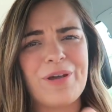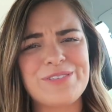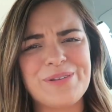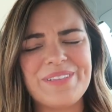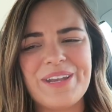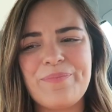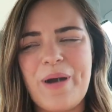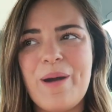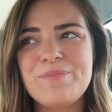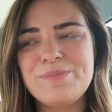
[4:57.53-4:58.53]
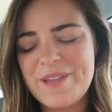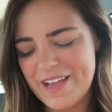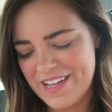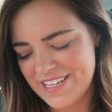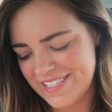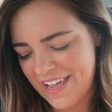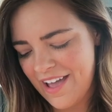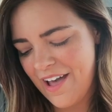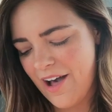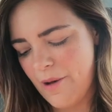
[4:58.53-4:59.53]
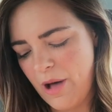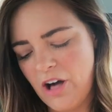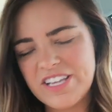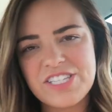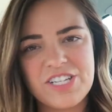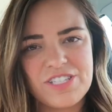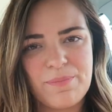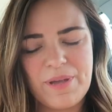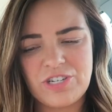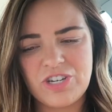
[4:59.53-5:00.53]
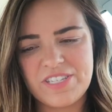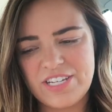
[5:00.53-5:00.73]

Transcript: but also a little bummed because um, I'll insert some pictures.